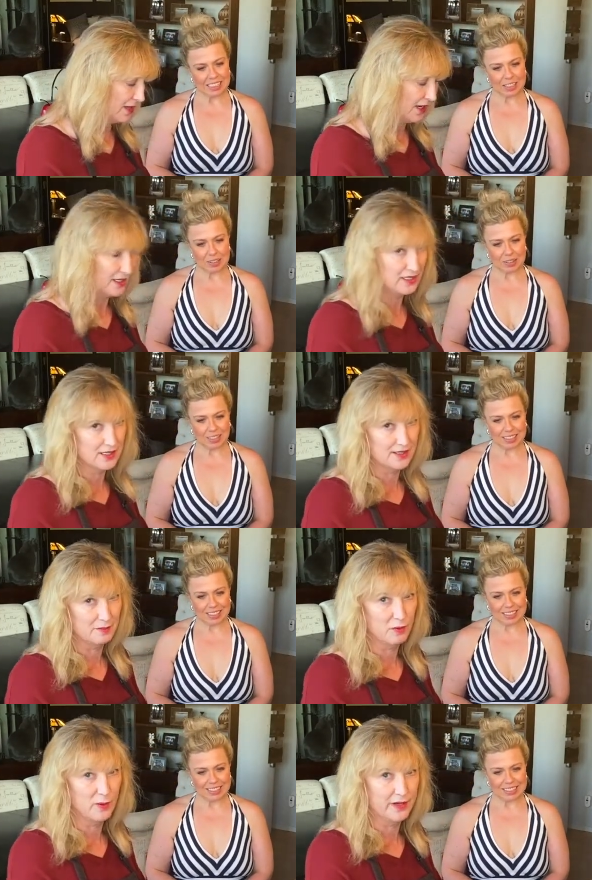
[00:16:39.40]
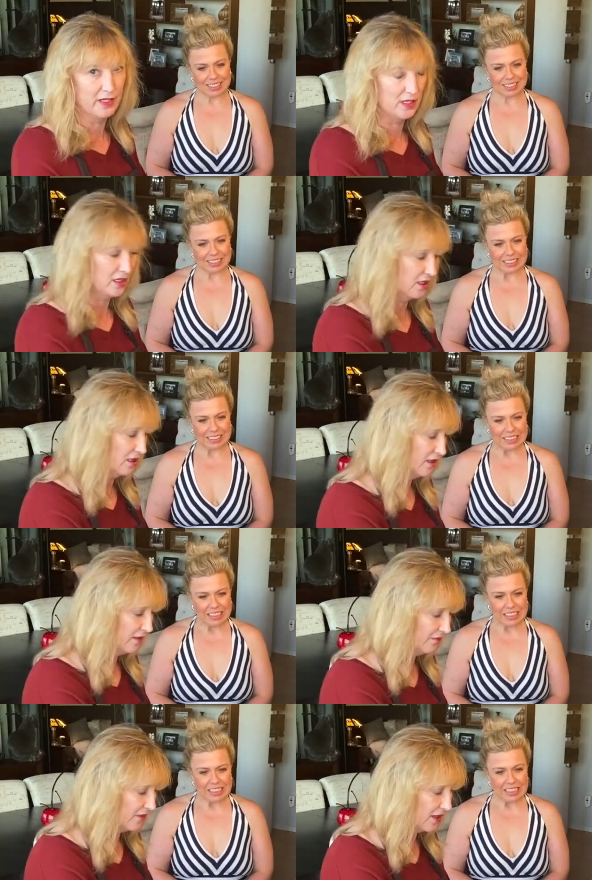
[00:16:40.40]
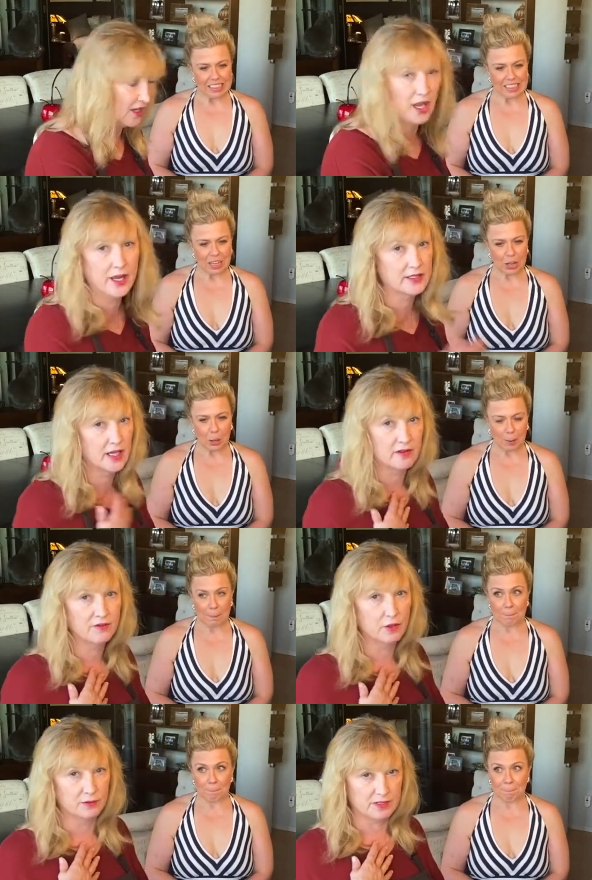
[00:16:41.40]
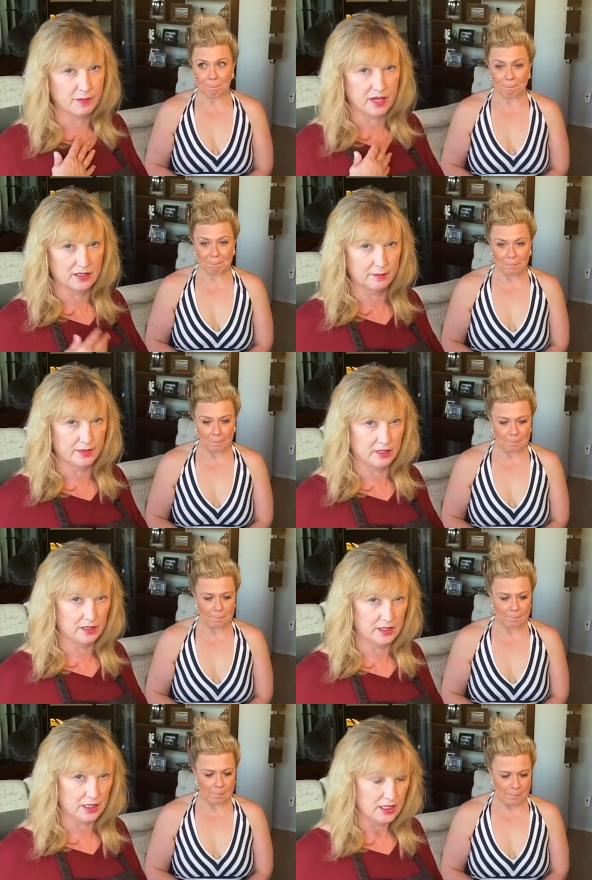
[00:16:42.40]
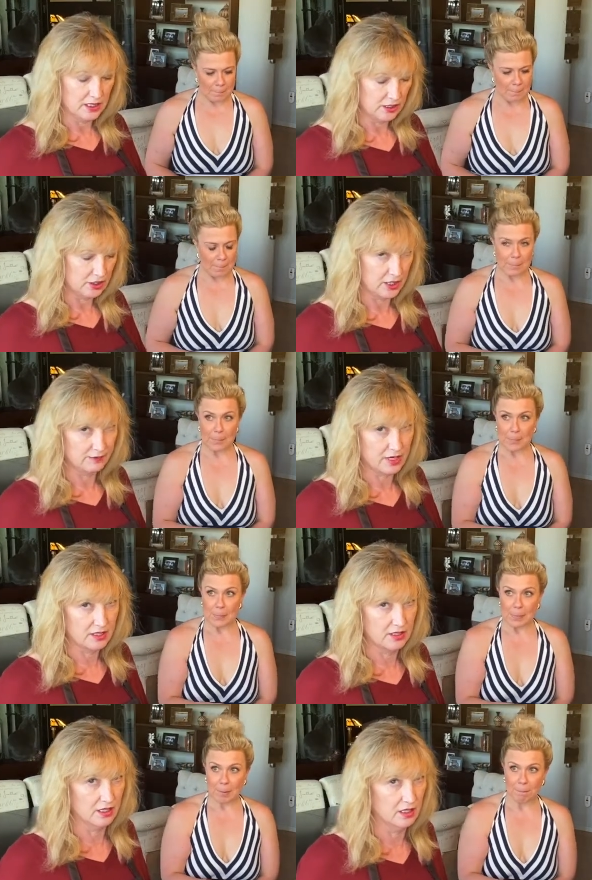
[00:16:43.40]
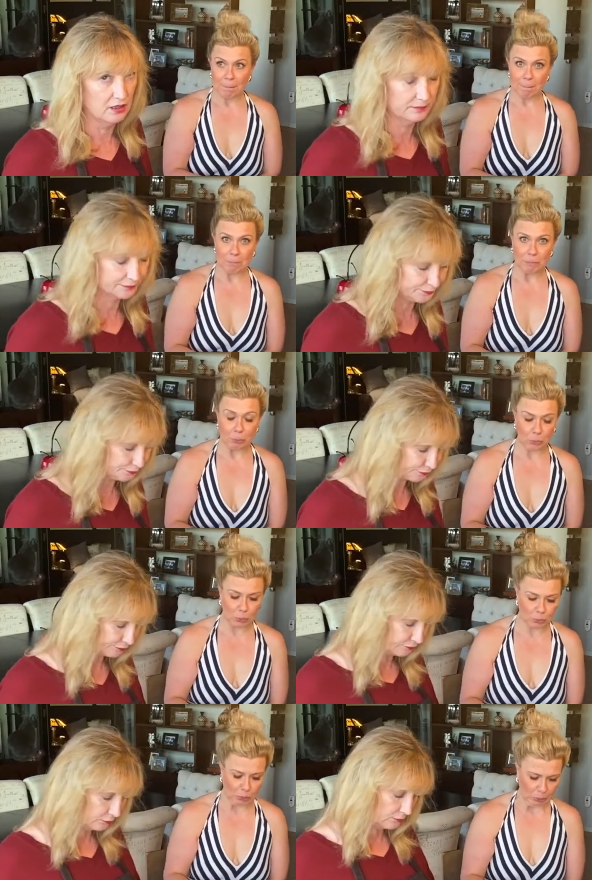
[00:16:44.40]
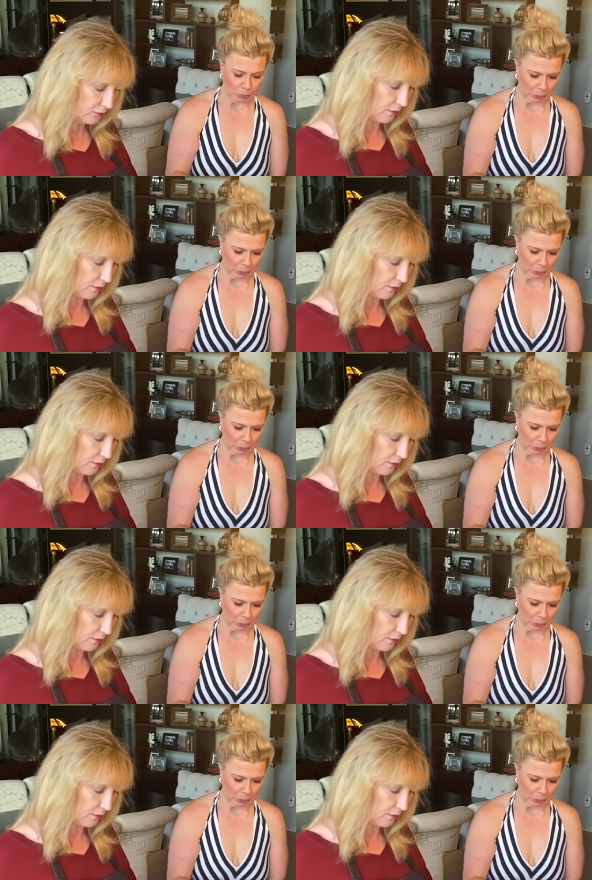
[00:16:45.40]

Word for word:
Speaker 1: kind of disappointed. I take full responsibility, Jane Russell. Ooh,